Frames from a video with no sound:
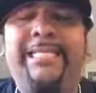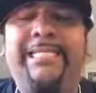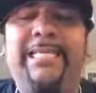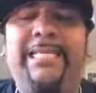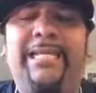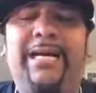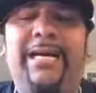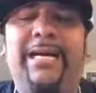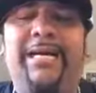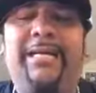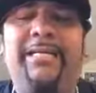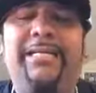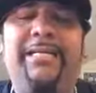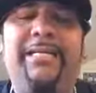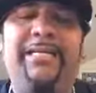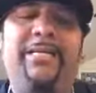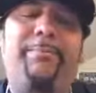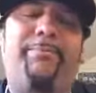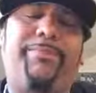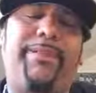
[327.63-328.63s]
Then
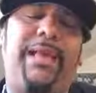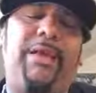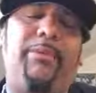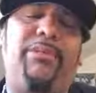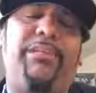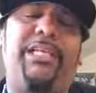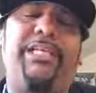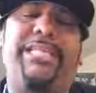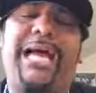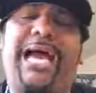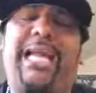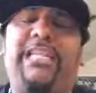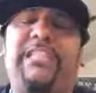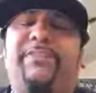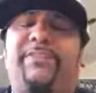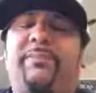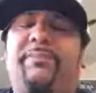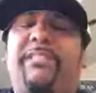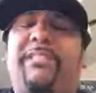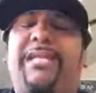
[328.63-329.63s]
he played with the
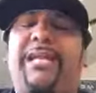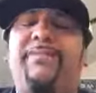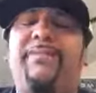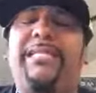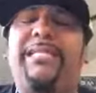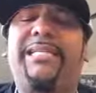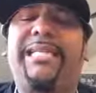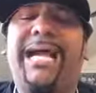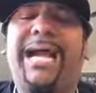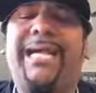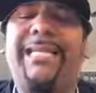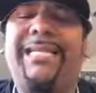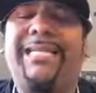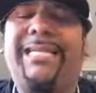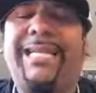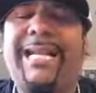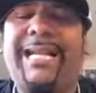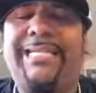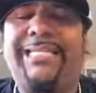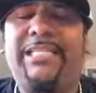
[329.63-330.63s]
Niners from 79
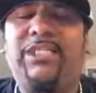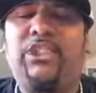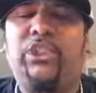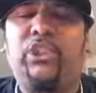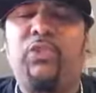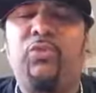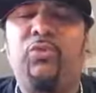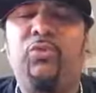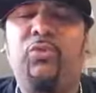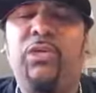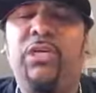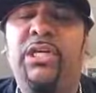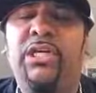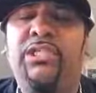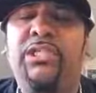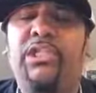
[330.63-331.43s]
and 92,